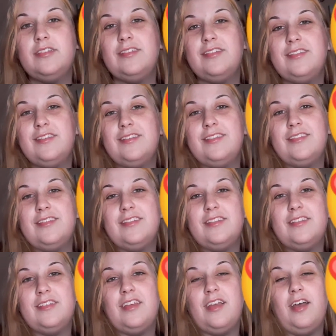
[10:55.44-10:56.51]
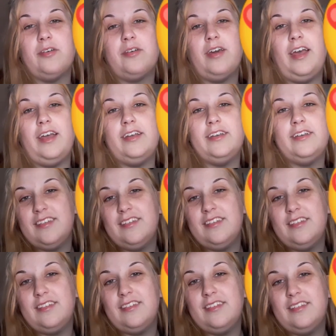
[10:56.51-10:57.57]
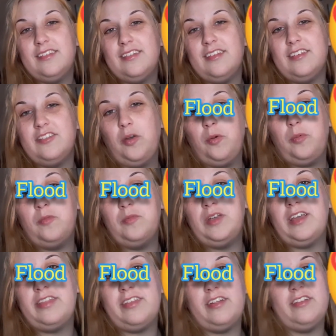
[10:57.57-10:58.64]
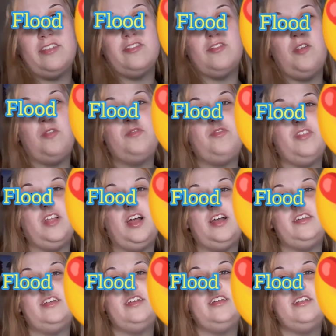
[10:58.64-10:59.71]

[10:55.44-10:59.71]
Mm hmm Okay. Let's hope when we get there there's no flood.